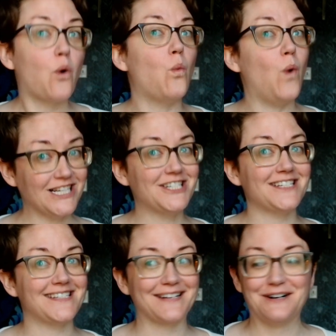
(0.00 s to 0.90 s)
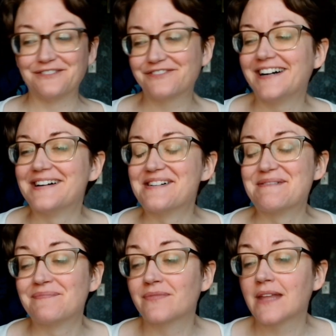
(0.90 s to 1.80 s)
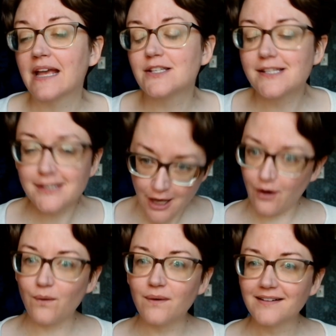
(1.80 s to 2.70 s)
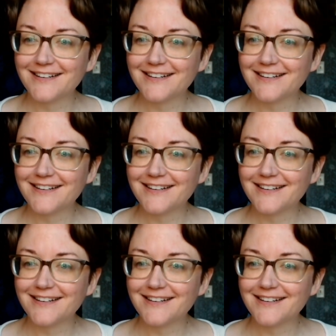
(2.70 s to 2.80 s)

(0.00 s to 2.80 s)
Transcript: watch yourself. Um, so,